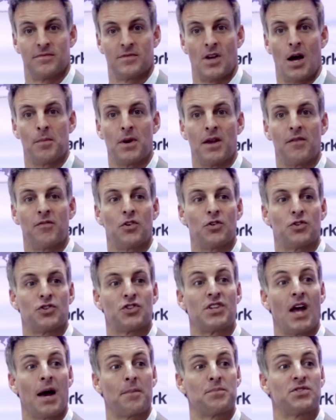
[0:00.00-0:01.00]
How many of your
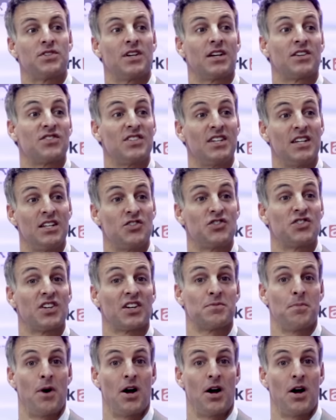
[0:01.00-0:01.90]
steps exceed 6